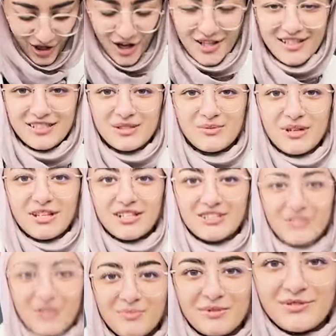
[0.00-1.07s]
this sweater
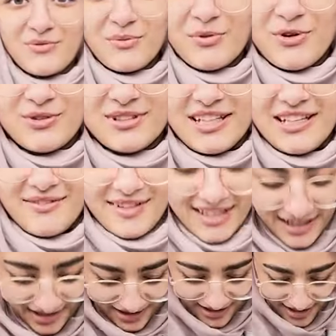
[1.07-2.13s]
top is from Old
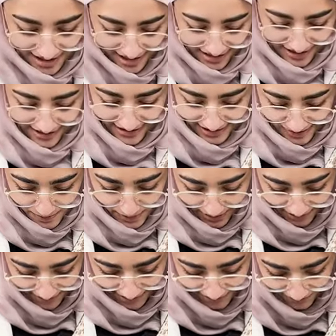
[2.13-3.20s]
Navy. This
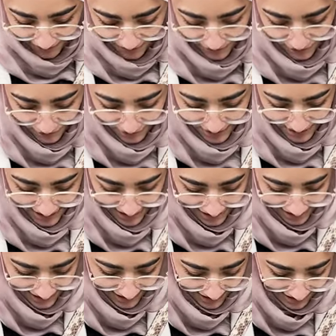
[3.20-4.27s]
belt is from Gucci.
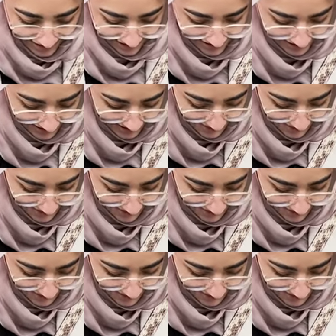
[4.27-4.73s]
This, these